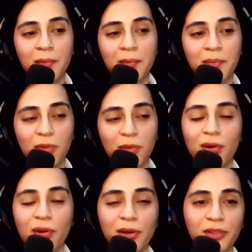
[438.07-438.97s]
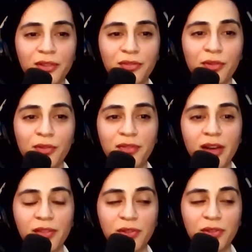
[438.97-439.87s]
People who are under
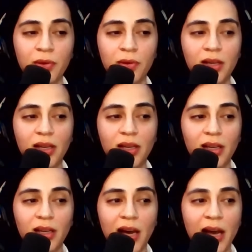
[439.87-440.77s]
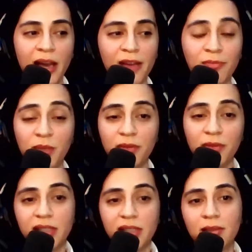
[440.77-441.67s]
45. So I have
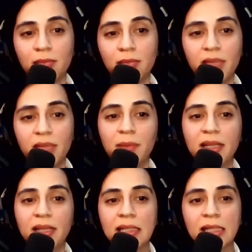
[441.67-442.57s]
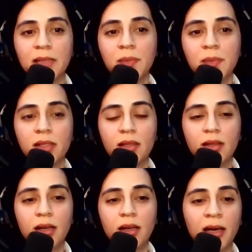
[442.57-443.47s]
pivoted many times,
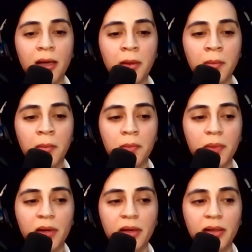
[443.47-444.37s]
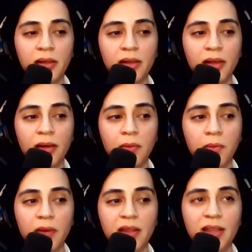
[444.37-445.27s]
but
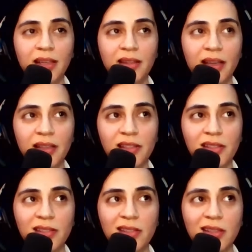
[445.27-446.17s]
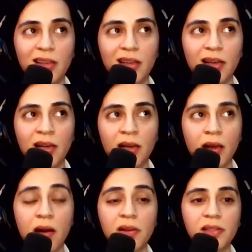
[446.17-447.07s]
one thing that is
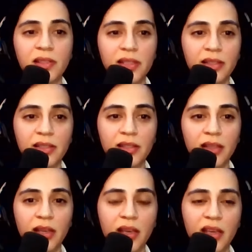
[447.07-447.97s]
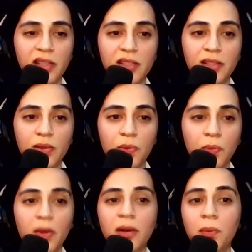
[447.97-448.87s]
constant is
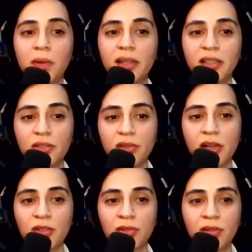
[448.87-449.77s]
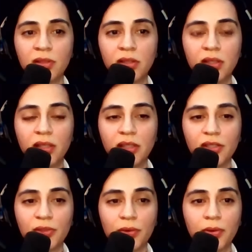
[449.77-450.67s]
one-on-one interaction.
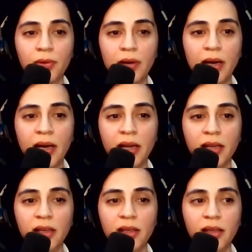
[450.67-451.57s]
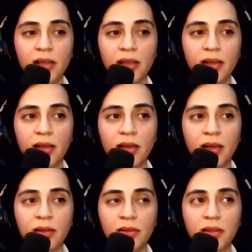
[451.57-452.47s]
So I
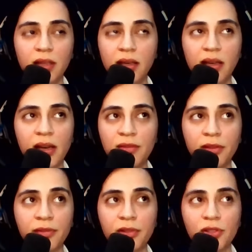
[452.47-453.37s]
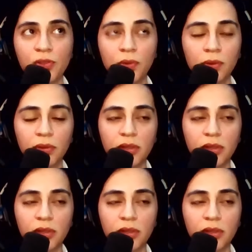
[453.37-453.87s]
don't think I have ever sold